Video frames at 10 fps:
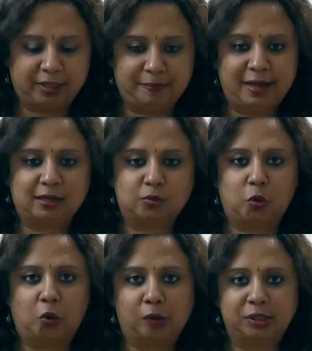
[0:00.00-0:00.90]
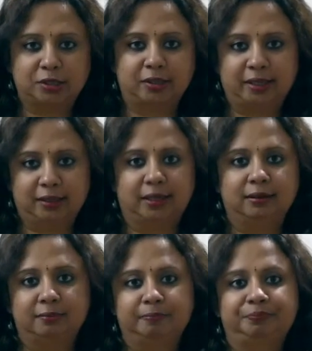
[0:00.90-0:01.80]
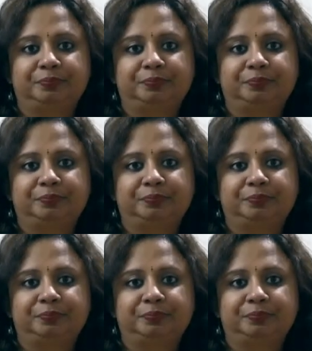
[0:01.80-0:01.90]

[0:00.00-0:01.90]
they make a small altar and then